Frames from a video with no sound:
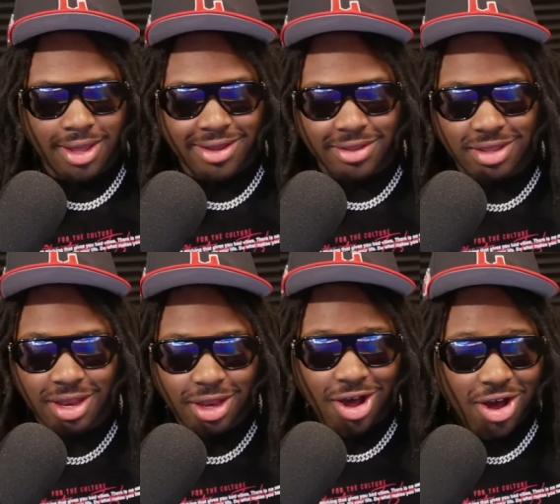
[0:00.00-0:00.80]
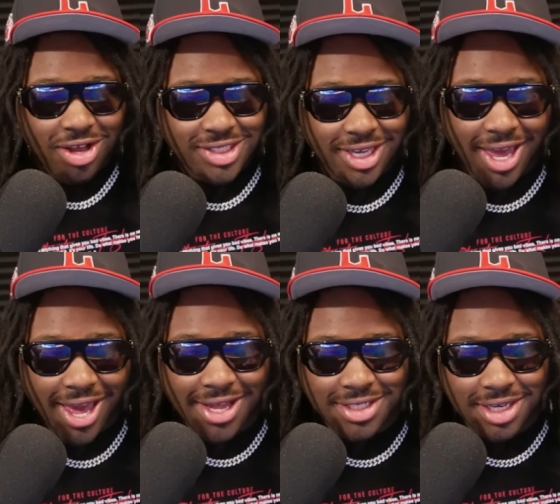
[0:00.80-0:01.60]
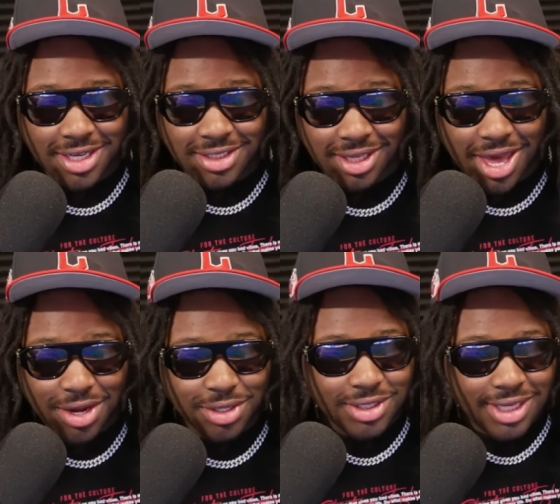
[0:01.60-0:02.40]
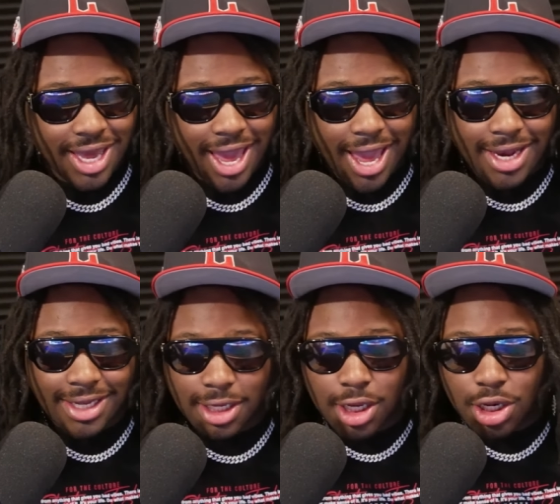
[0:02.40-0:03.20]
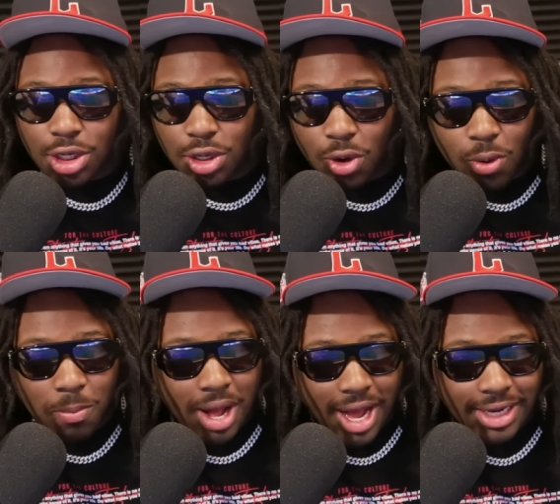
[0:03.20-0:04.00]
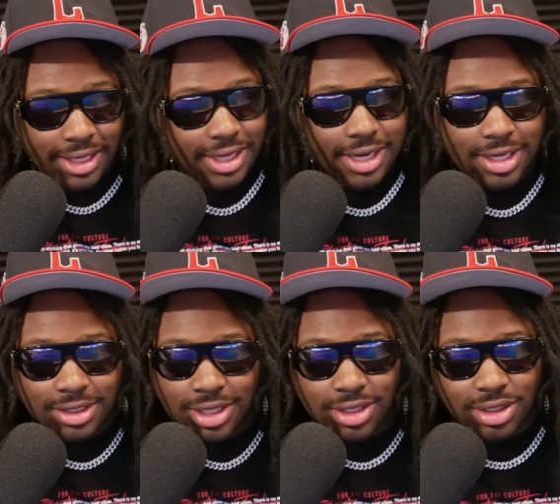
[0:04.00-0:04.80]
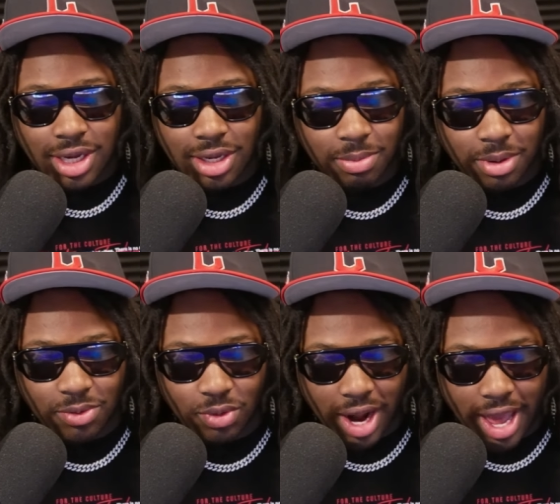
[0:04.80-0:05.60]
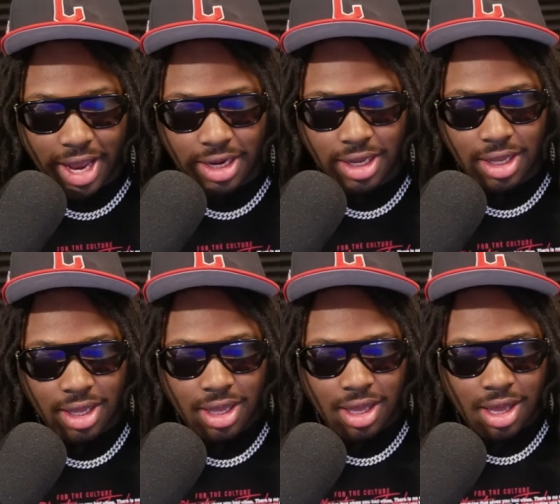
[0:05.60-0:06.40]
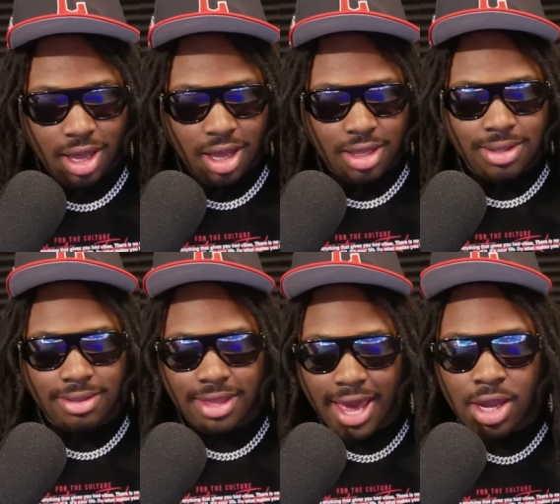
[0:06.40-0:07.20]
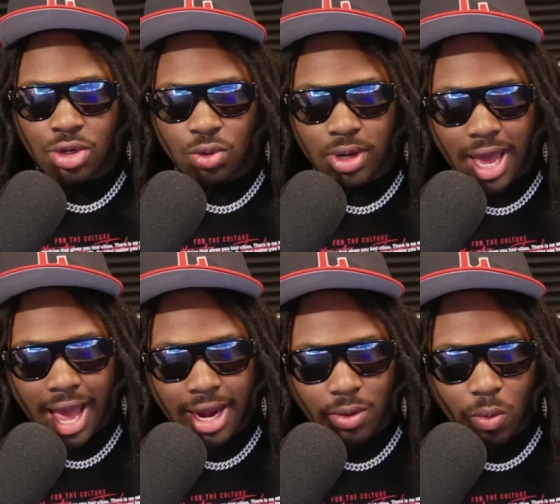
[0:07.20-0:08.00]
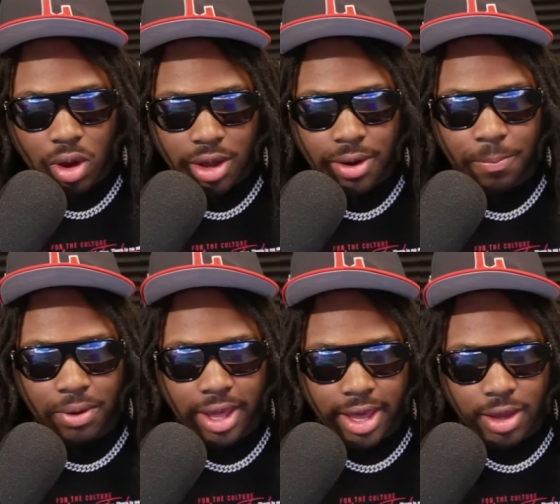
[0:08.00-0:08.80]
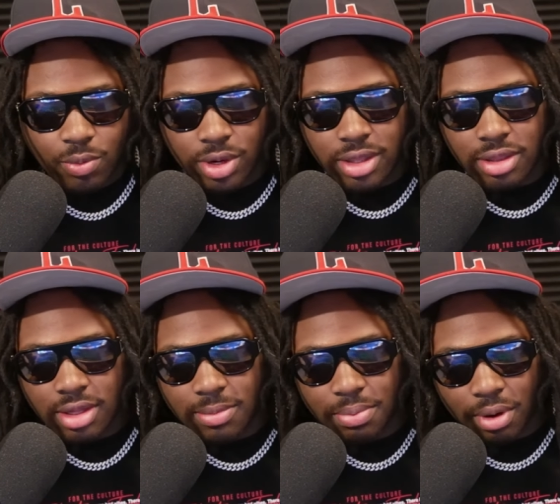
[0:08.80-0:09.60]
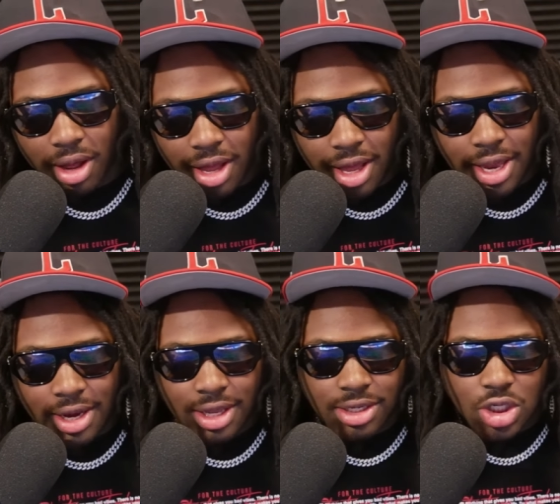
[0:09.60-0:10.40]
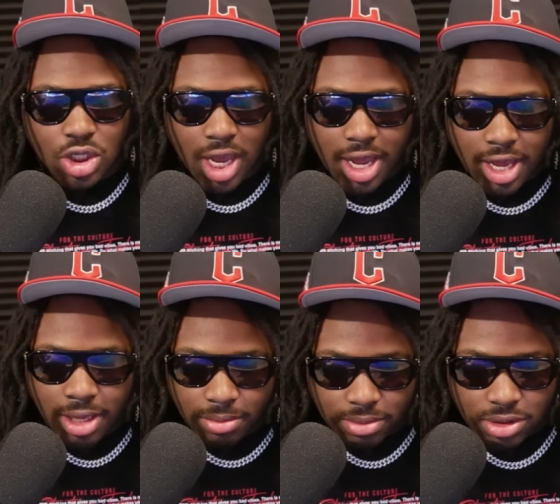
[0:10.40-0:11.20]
The Los Angeles Lakers can't get nobody, ladies and gentlemen, right? They do not want to play with LeBron James.